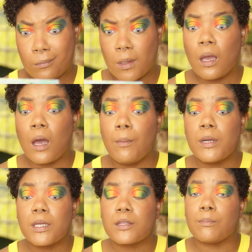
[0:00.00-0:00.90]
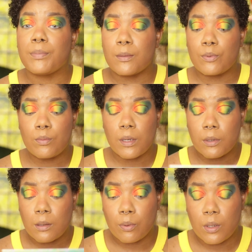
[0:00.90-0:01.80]
I'm gonna take the Bee Boop and I'm
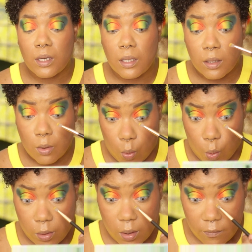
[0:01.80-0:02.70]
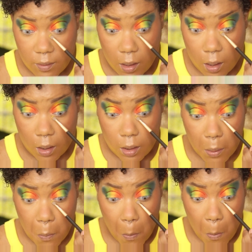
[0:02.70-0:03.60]
gonna put it in the corner of the eye.